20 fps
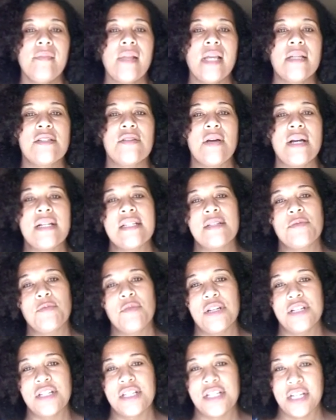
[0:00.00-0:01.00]
So I just
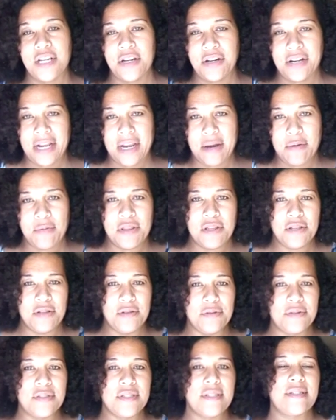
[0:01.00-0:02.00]
want to share that with
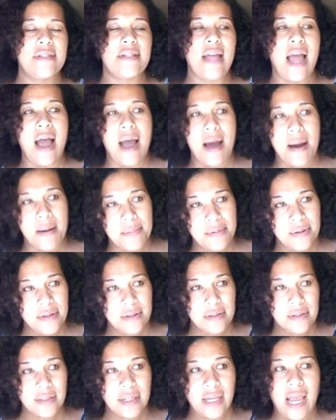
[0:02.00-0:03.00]
you. Stop.
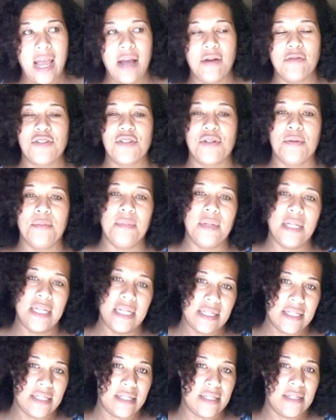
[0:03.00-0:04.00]
Count your
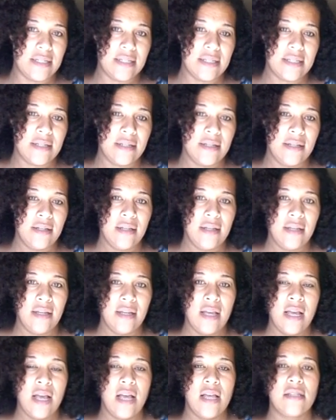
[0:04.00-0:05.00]
blessings.
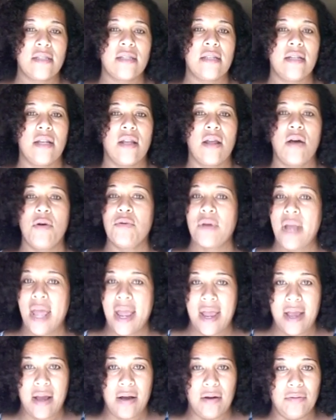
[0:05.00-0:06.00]
Slow
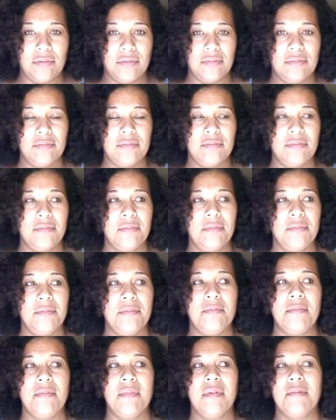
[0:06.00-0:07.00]
down.
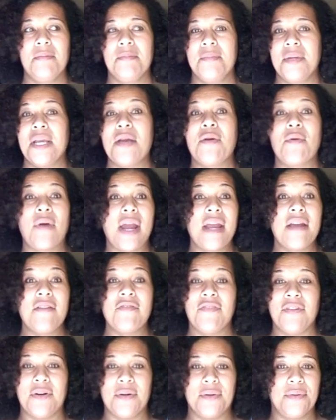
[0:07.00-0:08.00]
Be
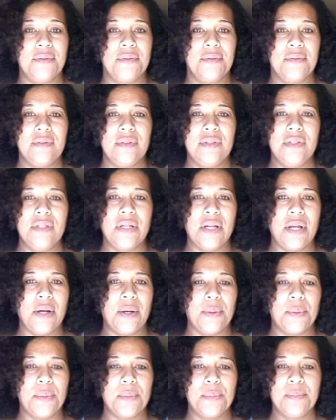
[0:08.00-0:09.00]
grateful, you
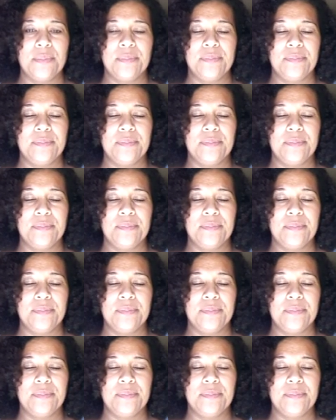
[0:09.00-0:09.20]
know.